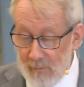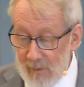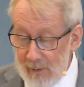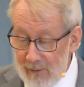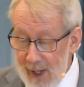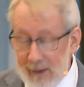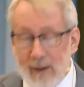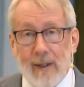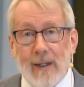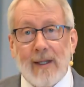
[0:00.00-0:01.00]
In
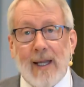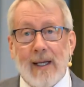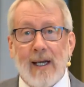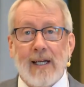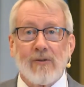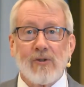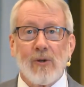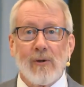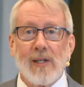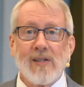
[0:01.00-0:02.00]
fact, that kind of
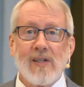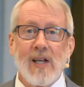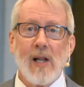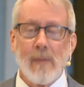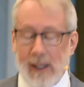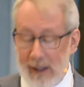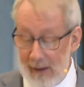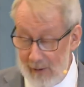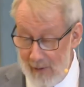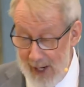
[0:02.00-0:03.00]
story is still
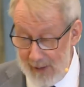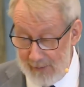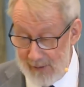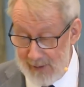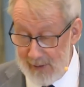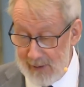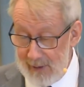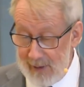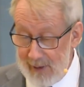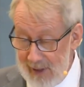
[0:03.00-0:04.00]
making the rounds.
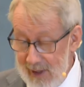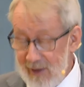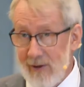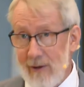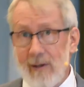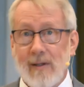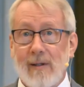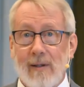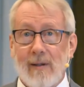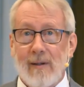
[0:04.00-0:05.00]
Easter,
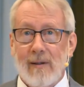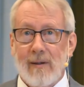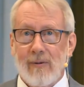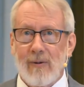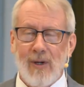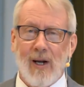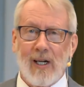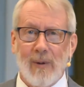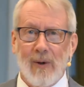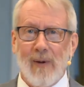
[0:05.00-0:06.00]
don't talk
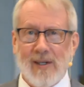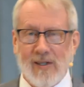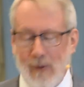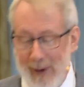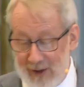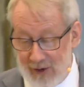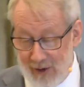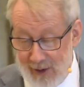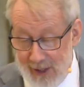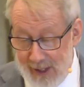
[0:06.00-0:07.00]
about
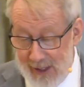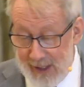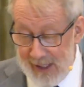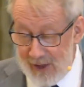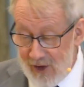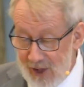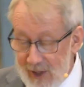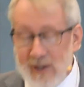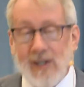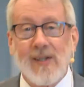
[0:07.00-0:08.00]
resurrection. It's
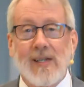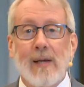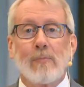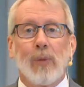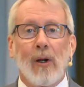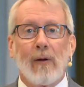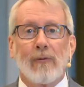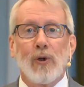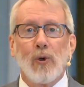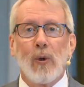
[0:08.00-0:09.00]
just a symbol
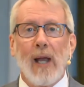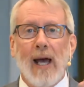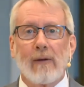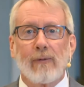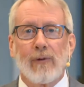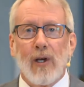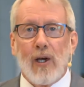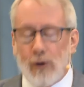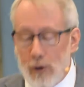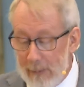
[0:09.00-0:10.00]
of new life,
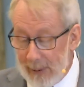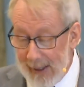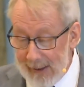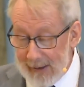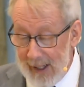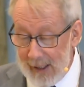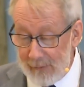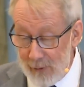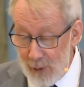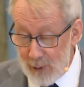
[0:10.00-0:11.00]
new plant
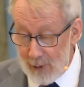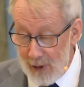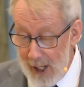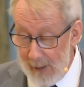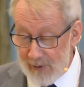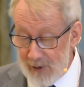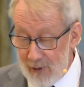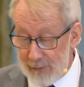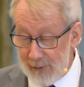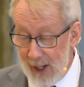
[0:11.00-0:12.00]
life, new crops,
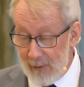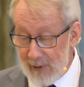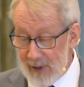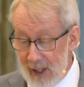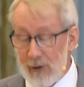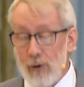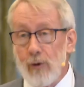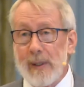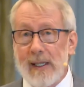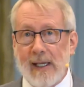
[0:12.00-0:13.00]
new flowers,
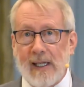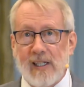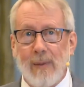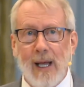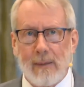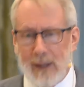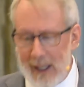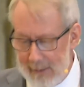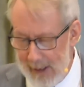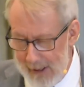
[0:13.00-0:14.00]
new beginnings, blah,
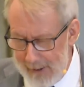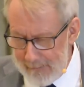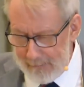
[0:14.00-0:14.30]
blah, blah.